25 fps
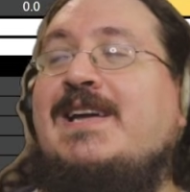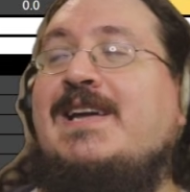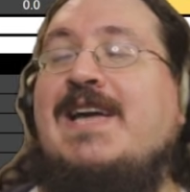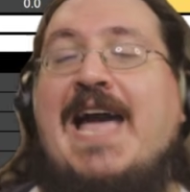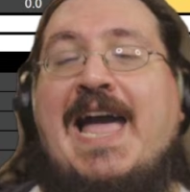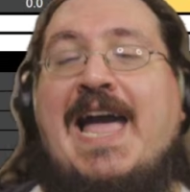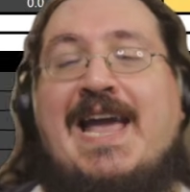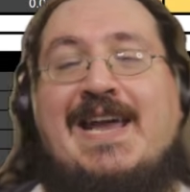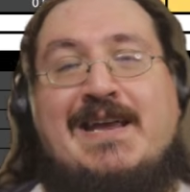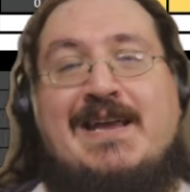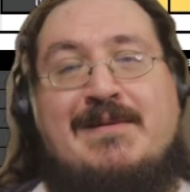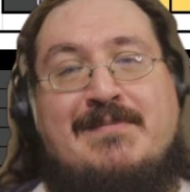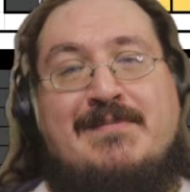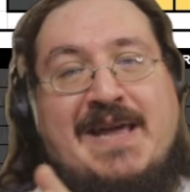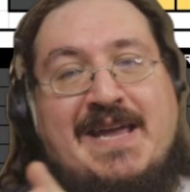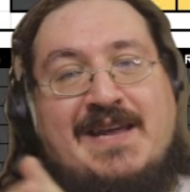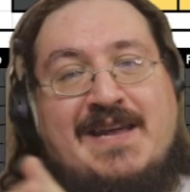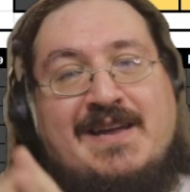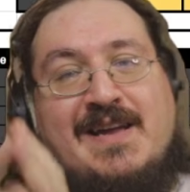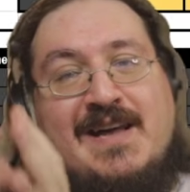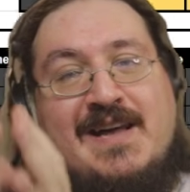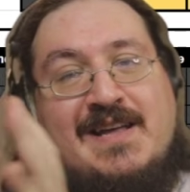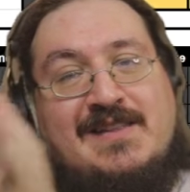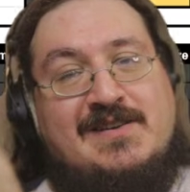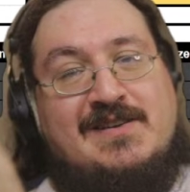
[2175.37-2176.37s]
I can
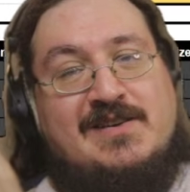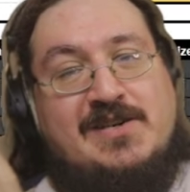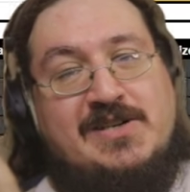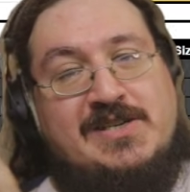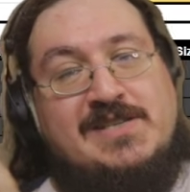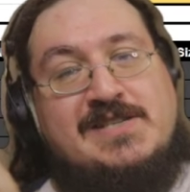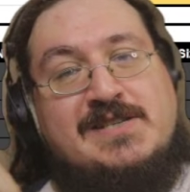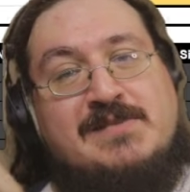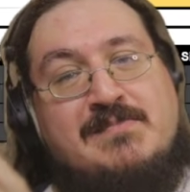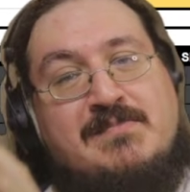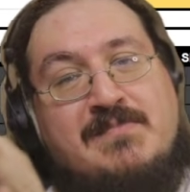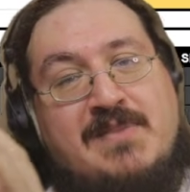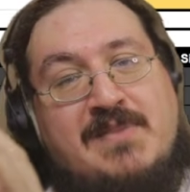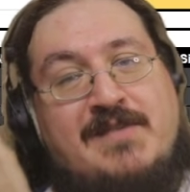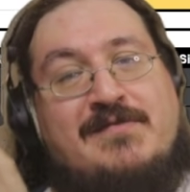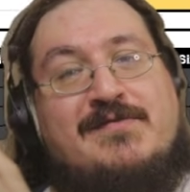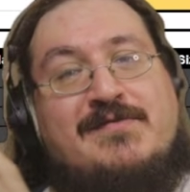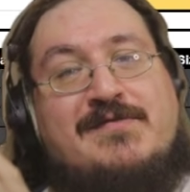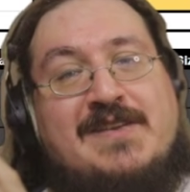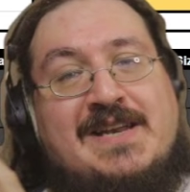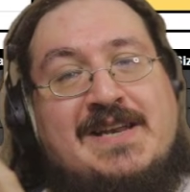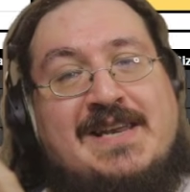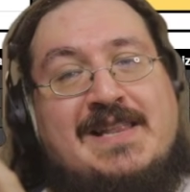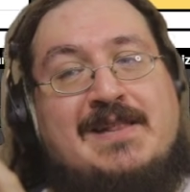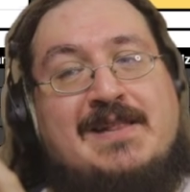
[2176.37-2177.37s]
make others
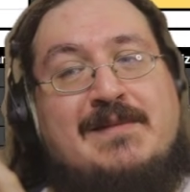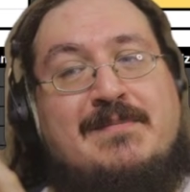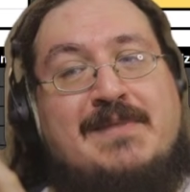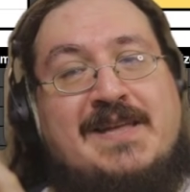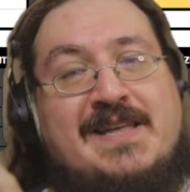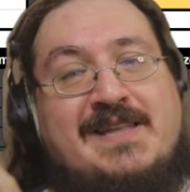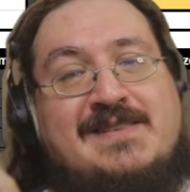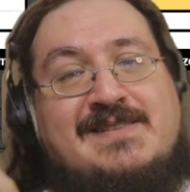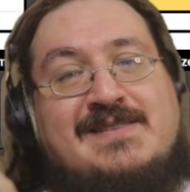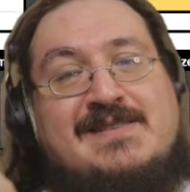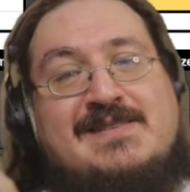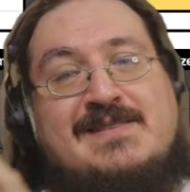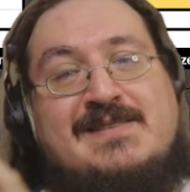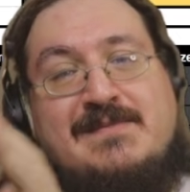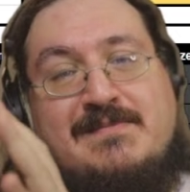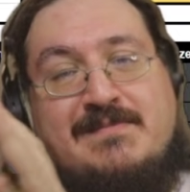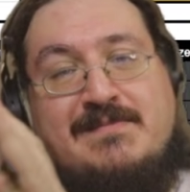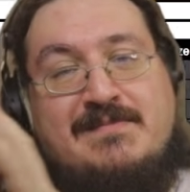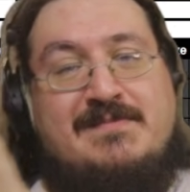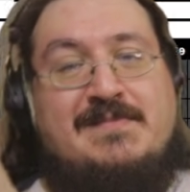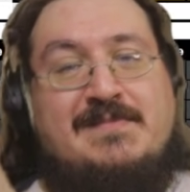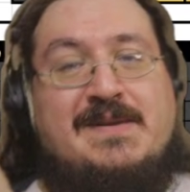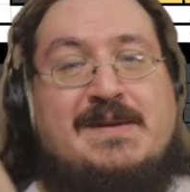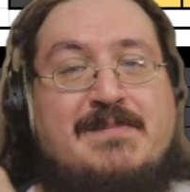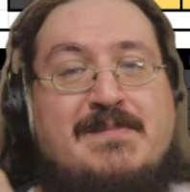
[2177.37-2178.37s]
buff a little bit,
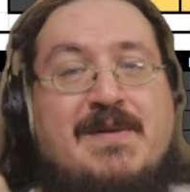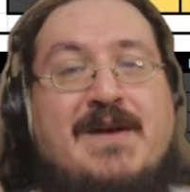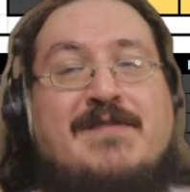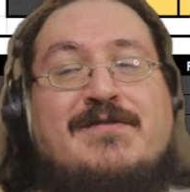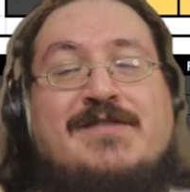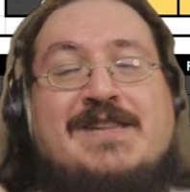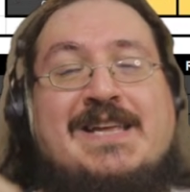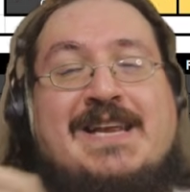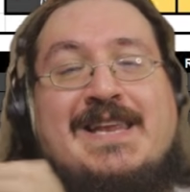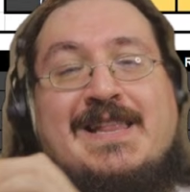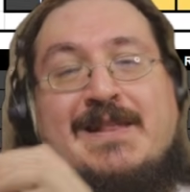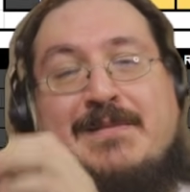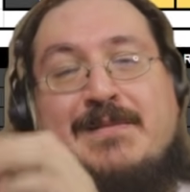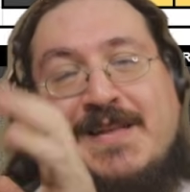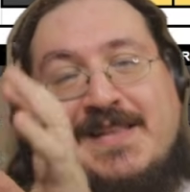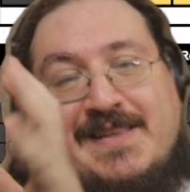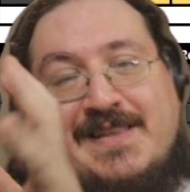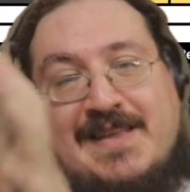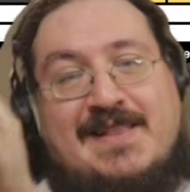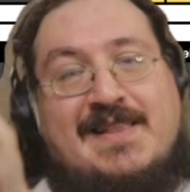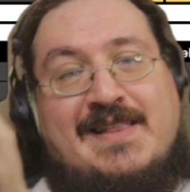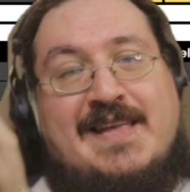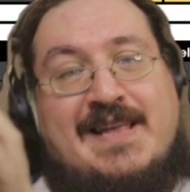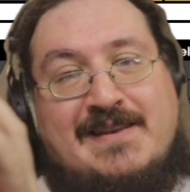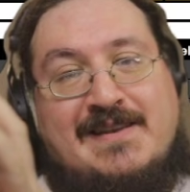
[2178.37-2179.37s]
be buffed a little bit,
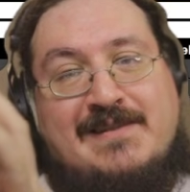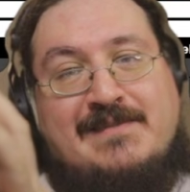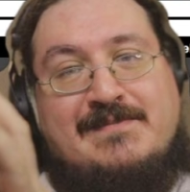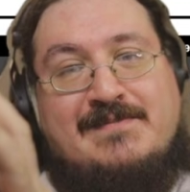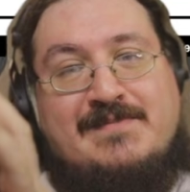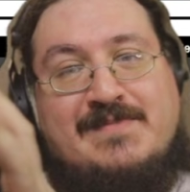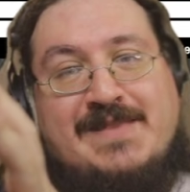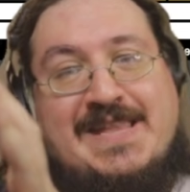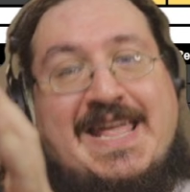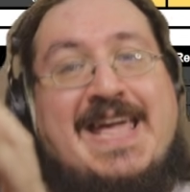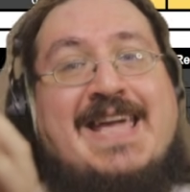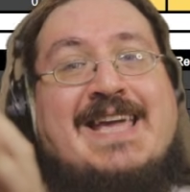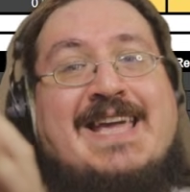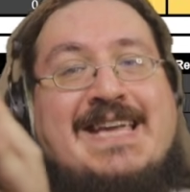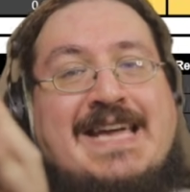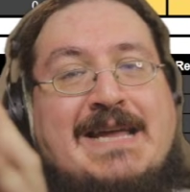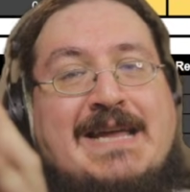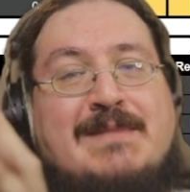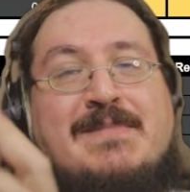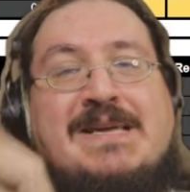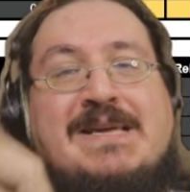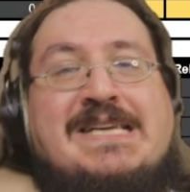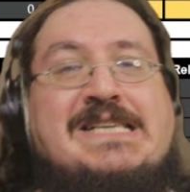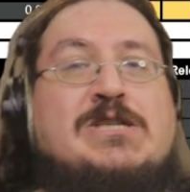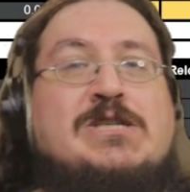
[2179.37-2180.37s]
and then they
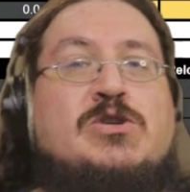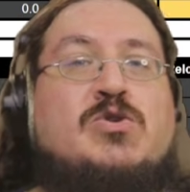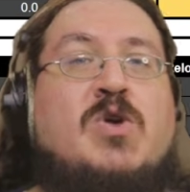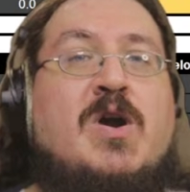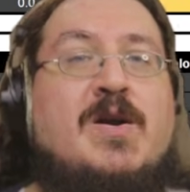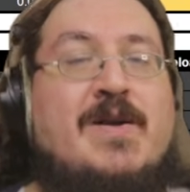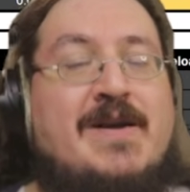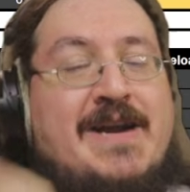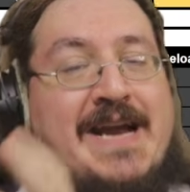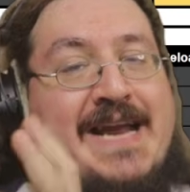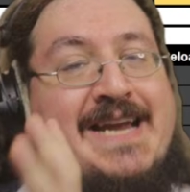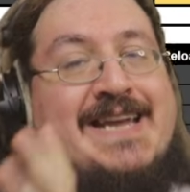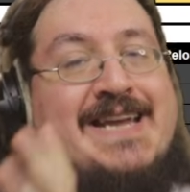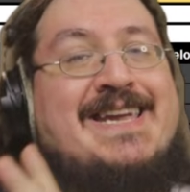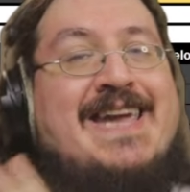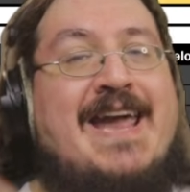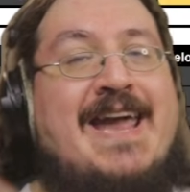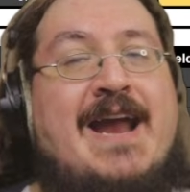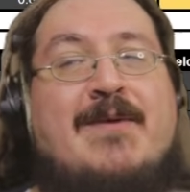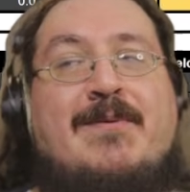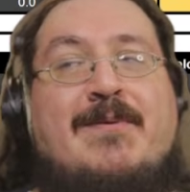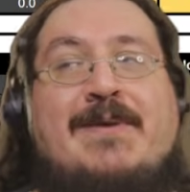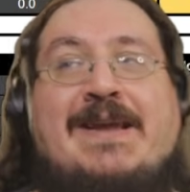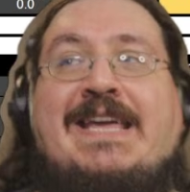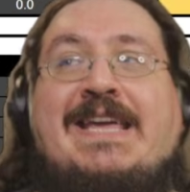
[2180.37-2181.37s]
can be stronger and
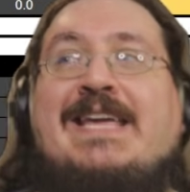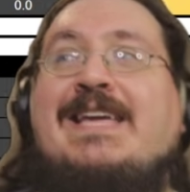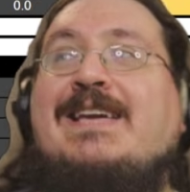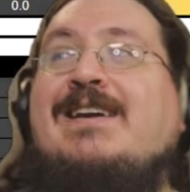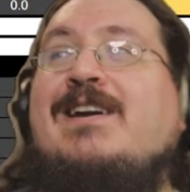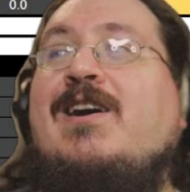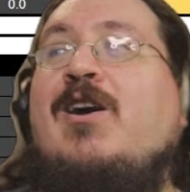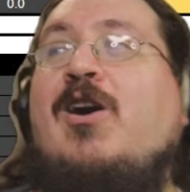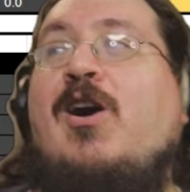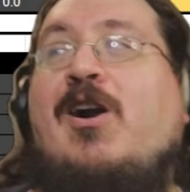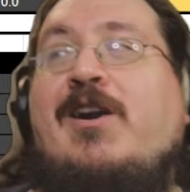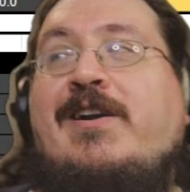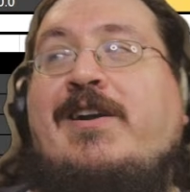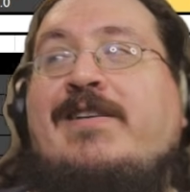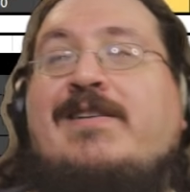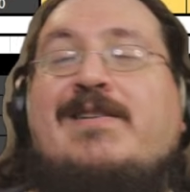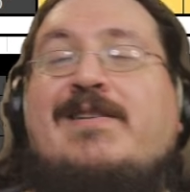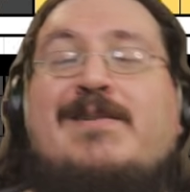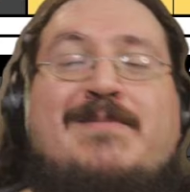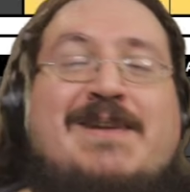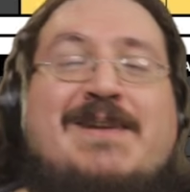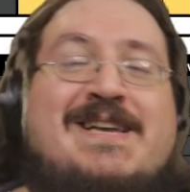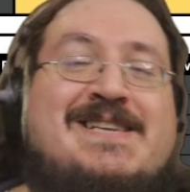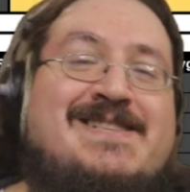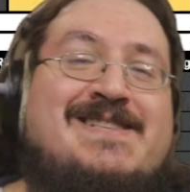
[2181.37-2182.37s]
carry
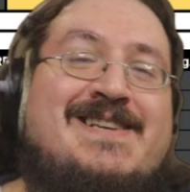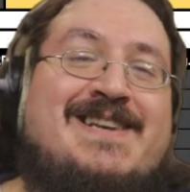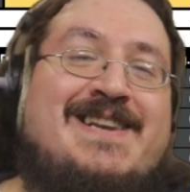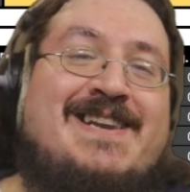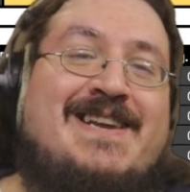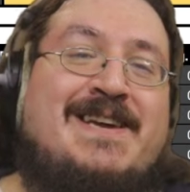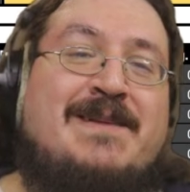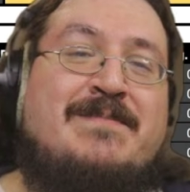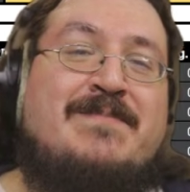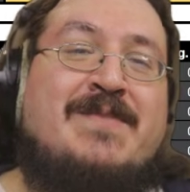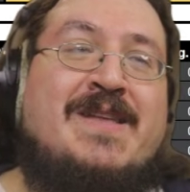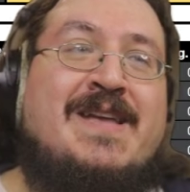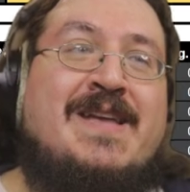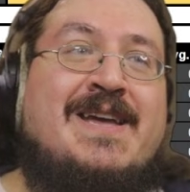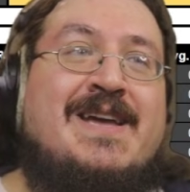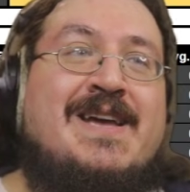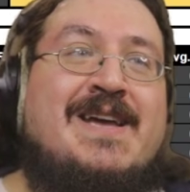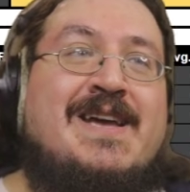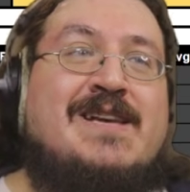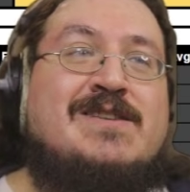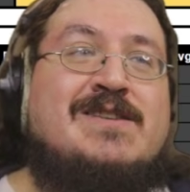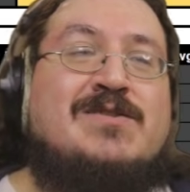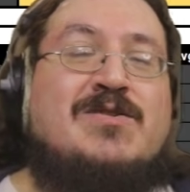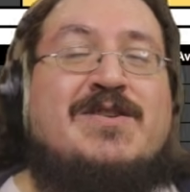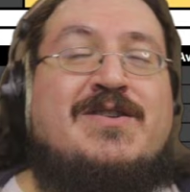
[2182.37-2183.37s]
harder, basically.
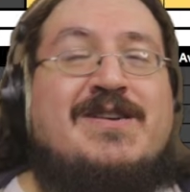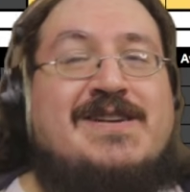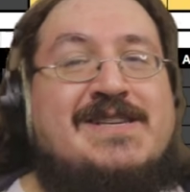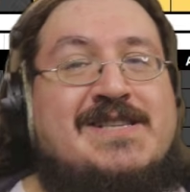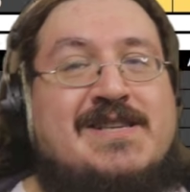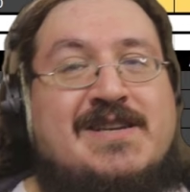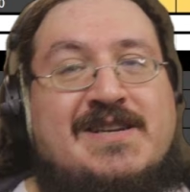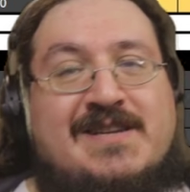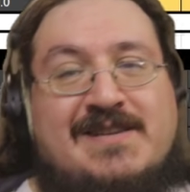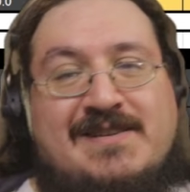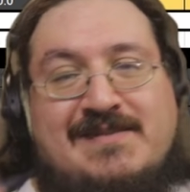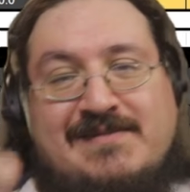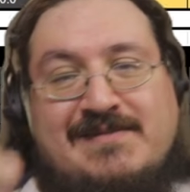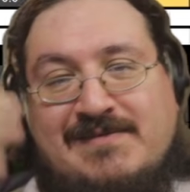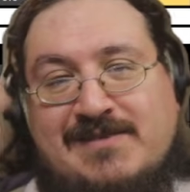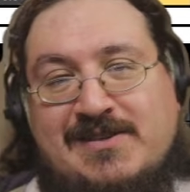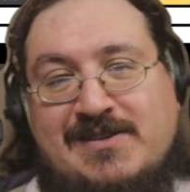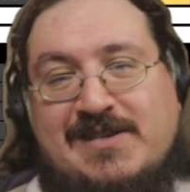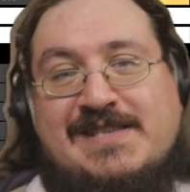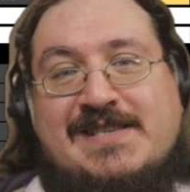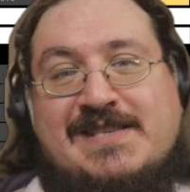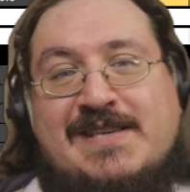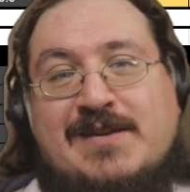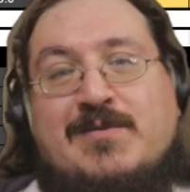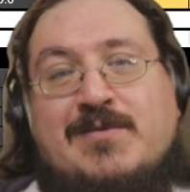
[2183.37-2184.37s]
So there's
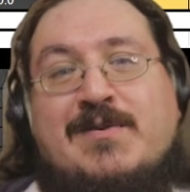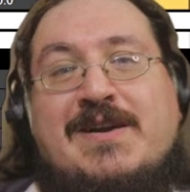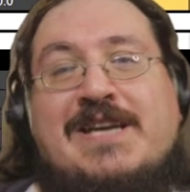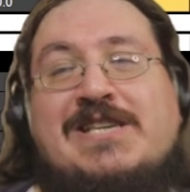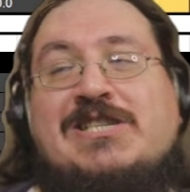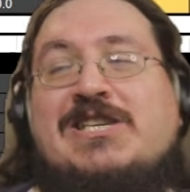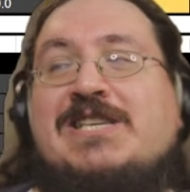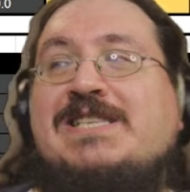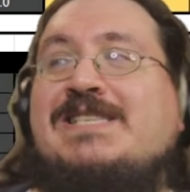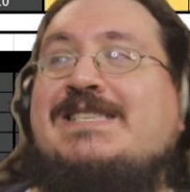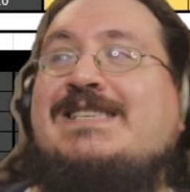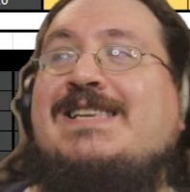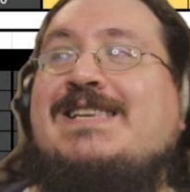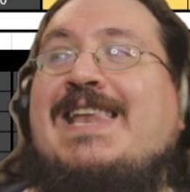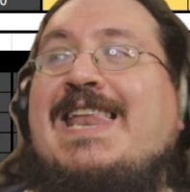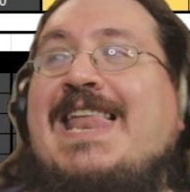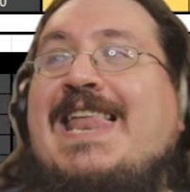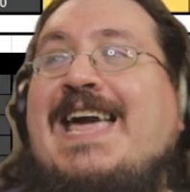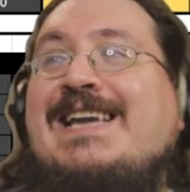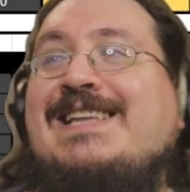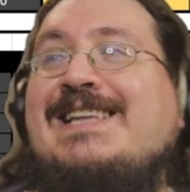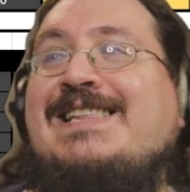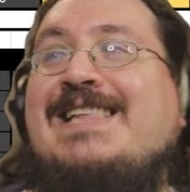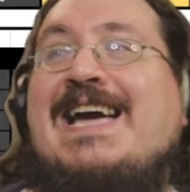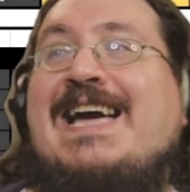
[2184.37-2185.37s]
considerations
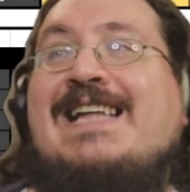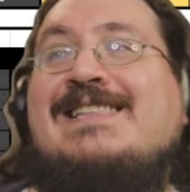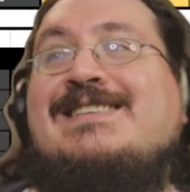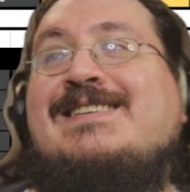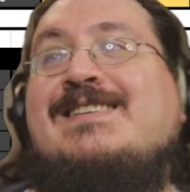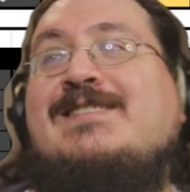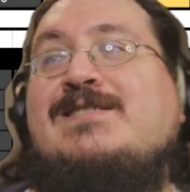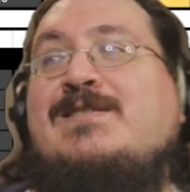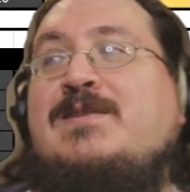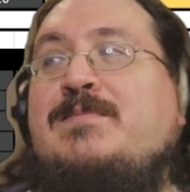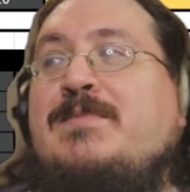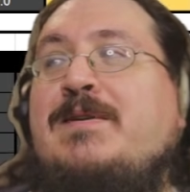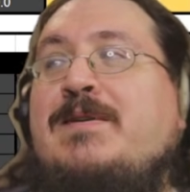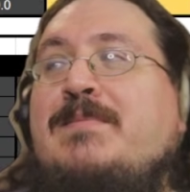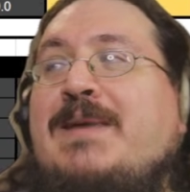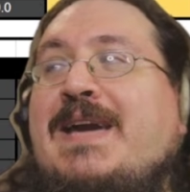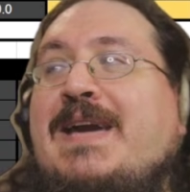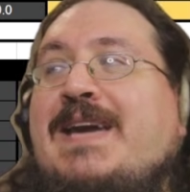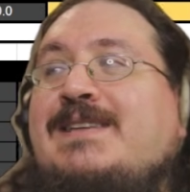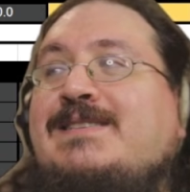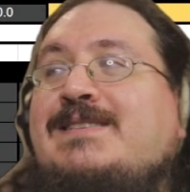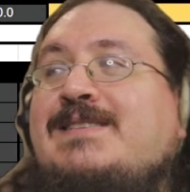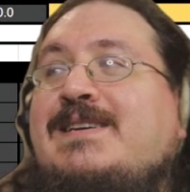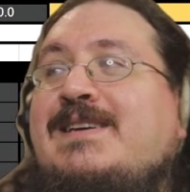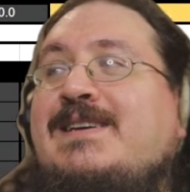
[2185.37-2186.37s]
like that to be
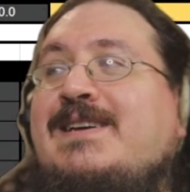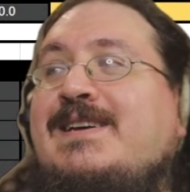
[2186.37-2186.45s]
made.